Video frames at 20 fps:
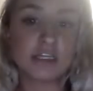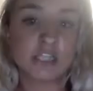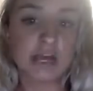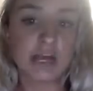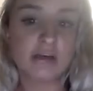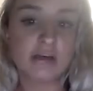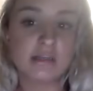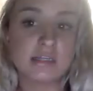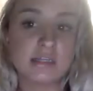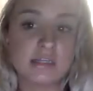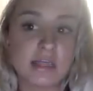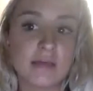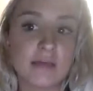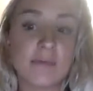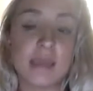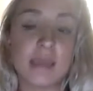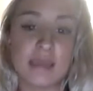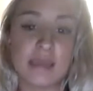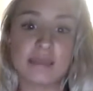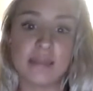out to them
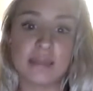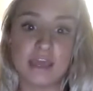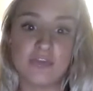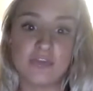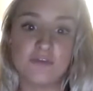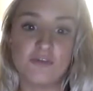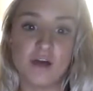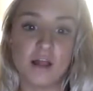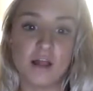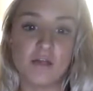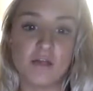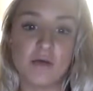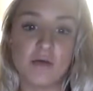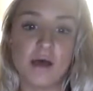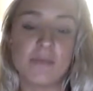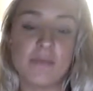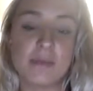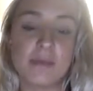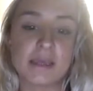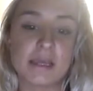and they follow
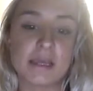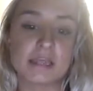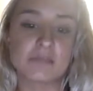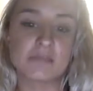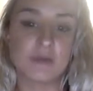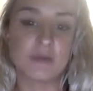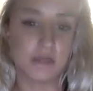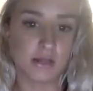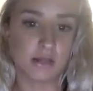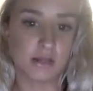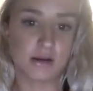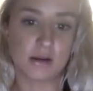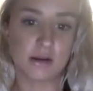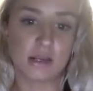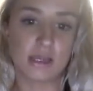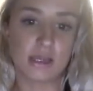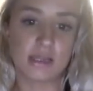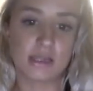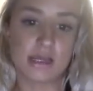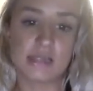up, and guess what? They're going
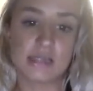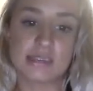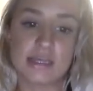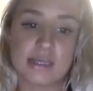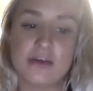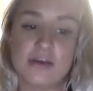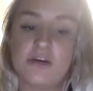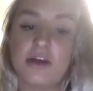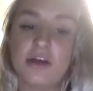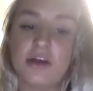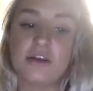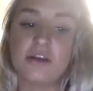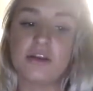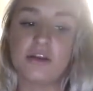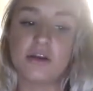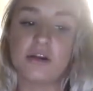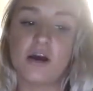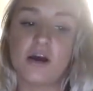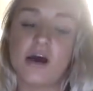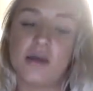to get that sale and you're
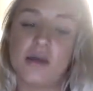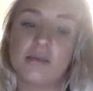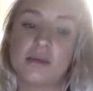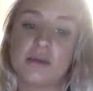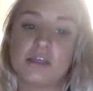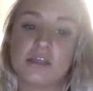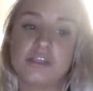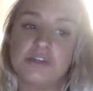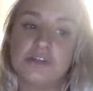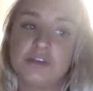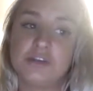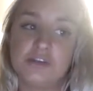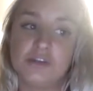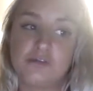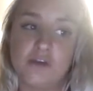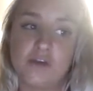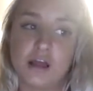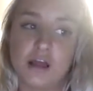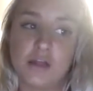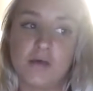not, because you didn't
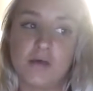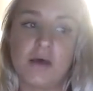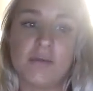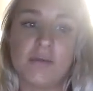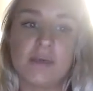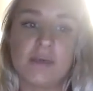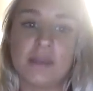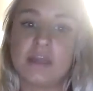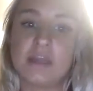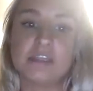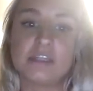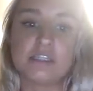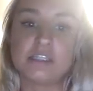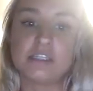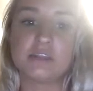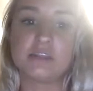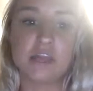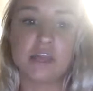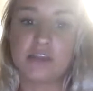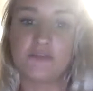follow up and they
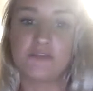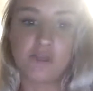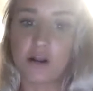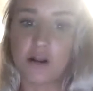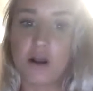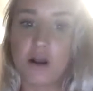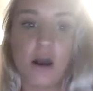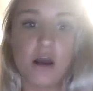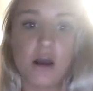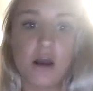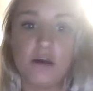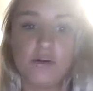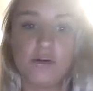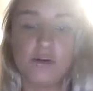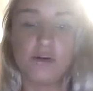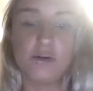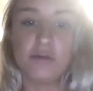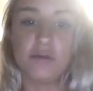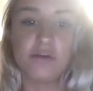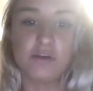just like forgot who
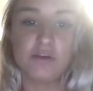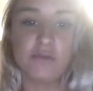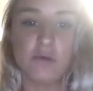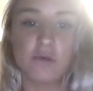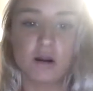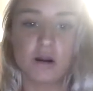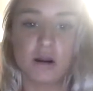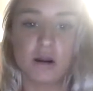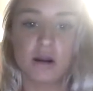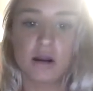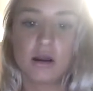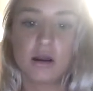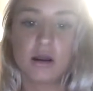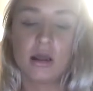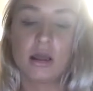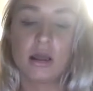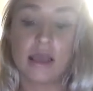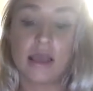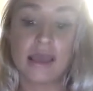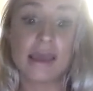you even were.
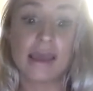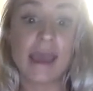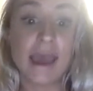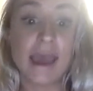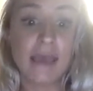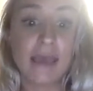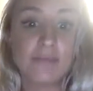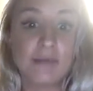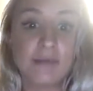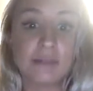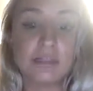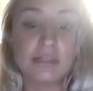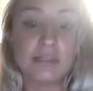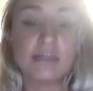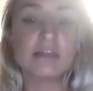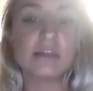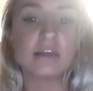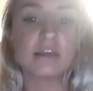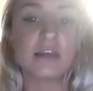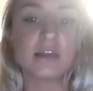And it happens.
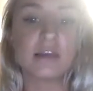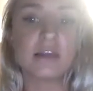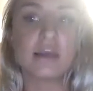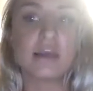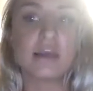It literally